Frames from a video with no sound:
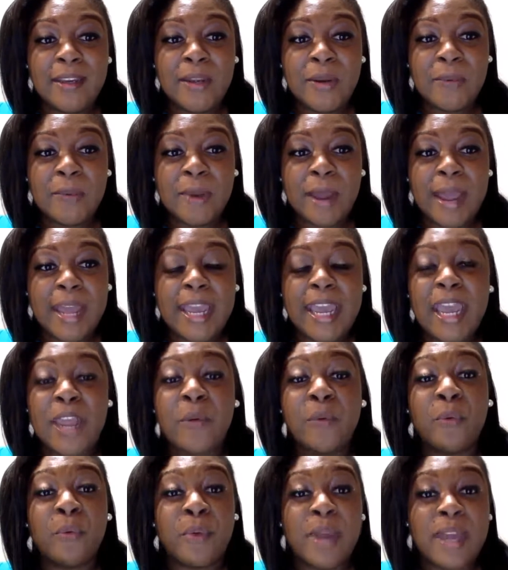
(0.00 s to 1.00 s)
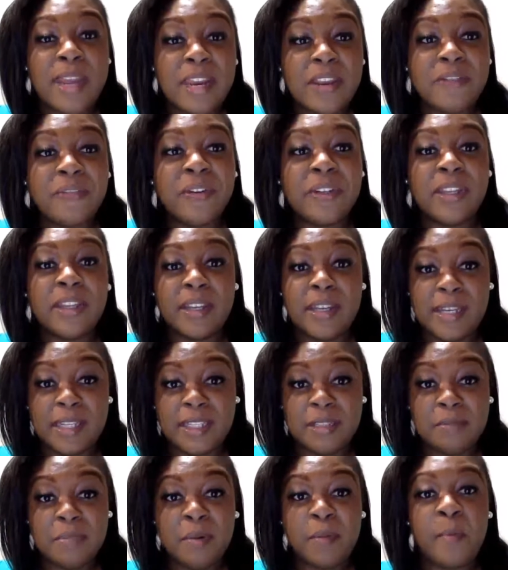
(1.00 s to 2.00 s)
right? And ready for the
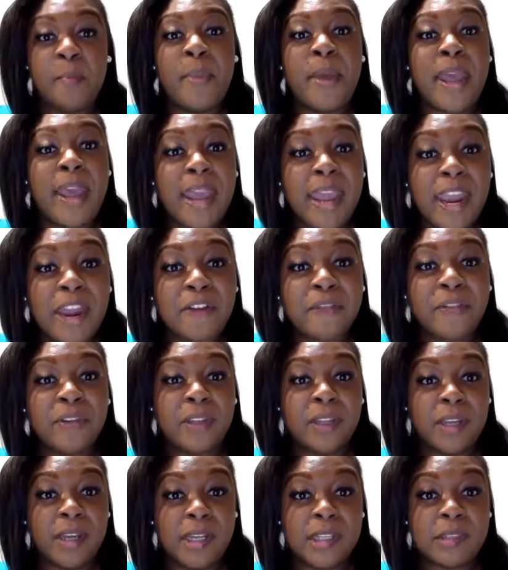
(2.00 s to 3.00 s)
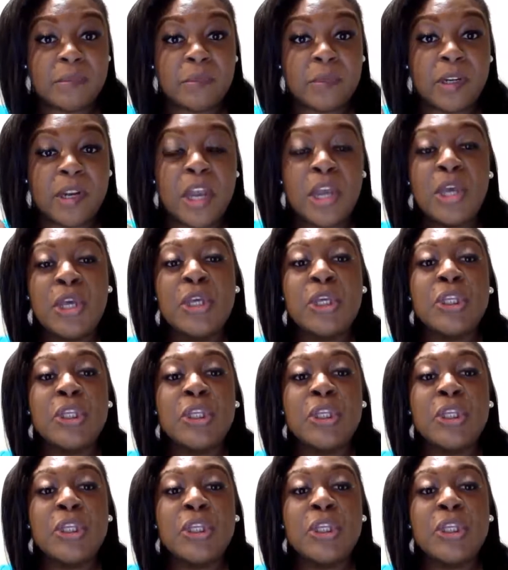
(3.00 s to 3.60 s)
customer, prepared for the customer.